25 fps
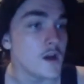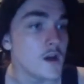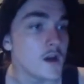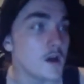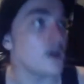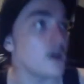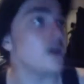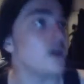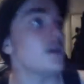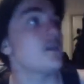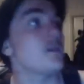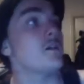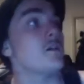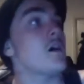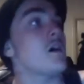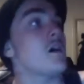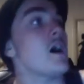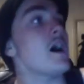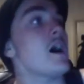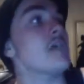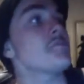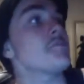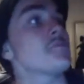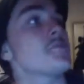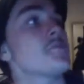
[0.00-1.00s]
I
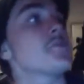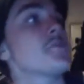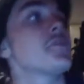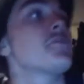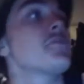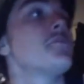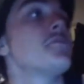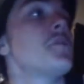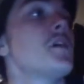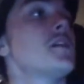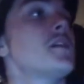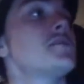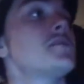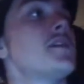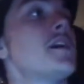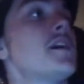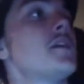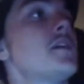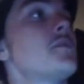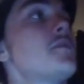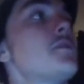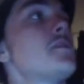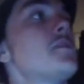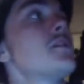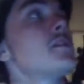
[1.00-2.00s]
have improved my
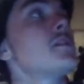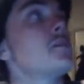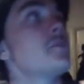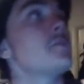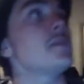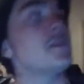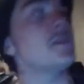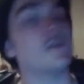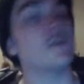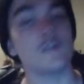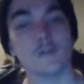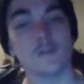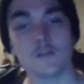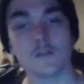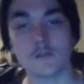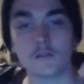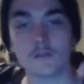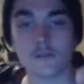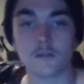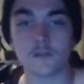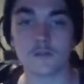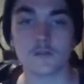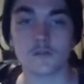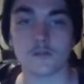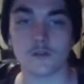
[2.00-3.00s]
itinerary a bit.
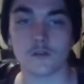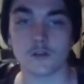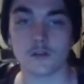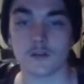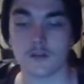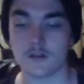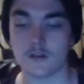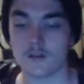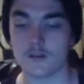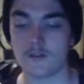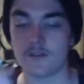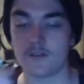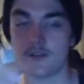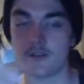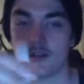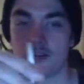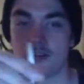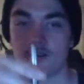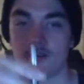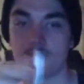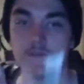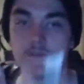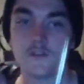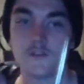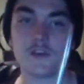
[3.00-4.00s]
Got
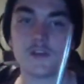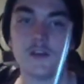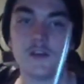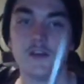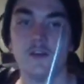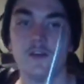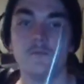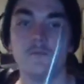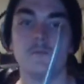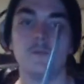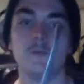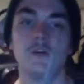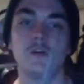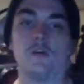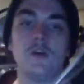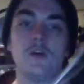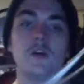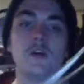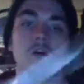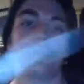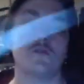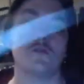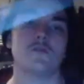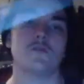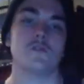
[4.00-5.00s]
these for Salem,
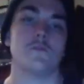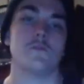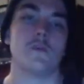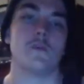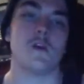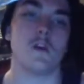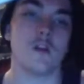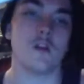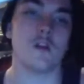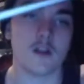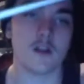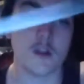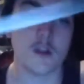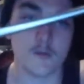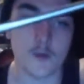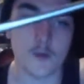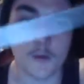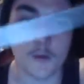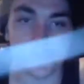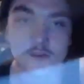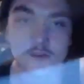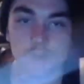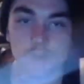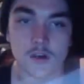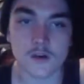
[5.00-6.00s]
which are a pair of Lucky
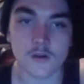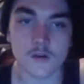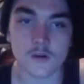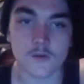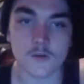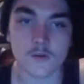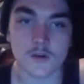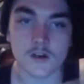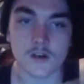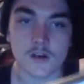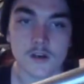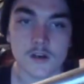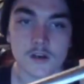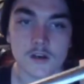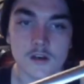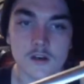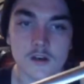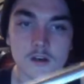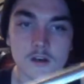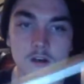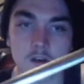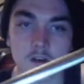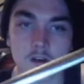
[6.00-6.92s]
Reptile